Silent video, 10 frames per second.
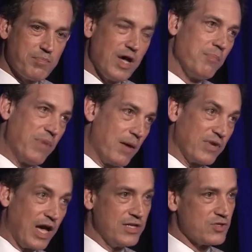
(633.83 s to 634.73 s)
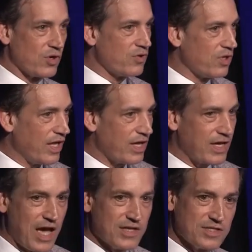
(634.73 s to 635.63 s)
uh, peptides or
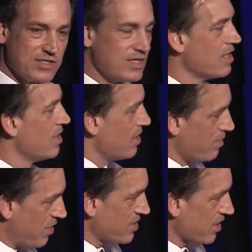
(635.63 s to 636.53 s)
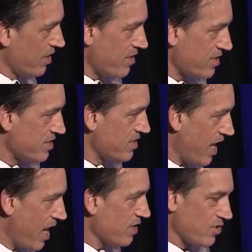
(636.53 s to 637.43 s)
nucleic acids, basically this is the
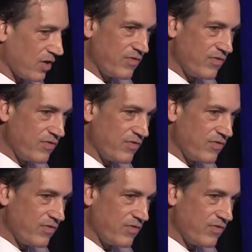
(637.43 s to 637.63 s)
answer.